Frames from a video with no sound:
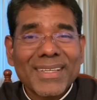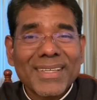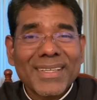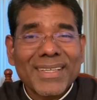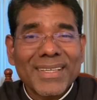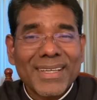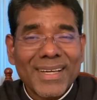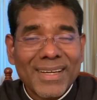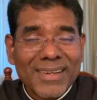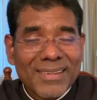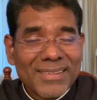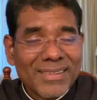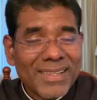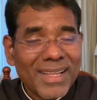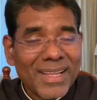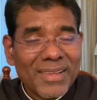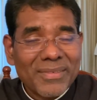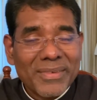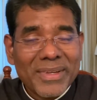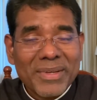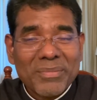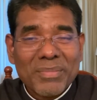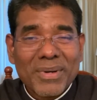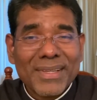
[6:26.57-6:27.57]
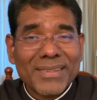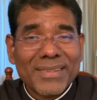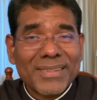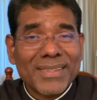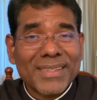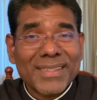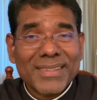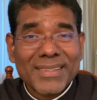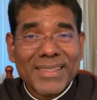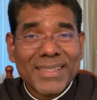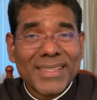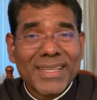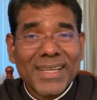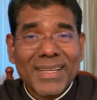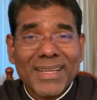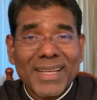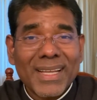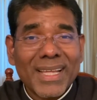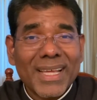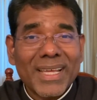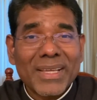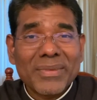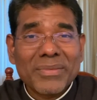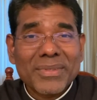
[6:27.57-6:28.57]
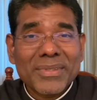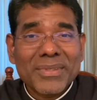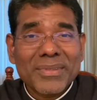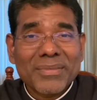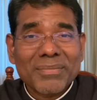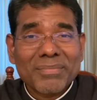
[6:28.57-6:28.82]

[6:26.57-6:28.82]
God's love and presence in our lives.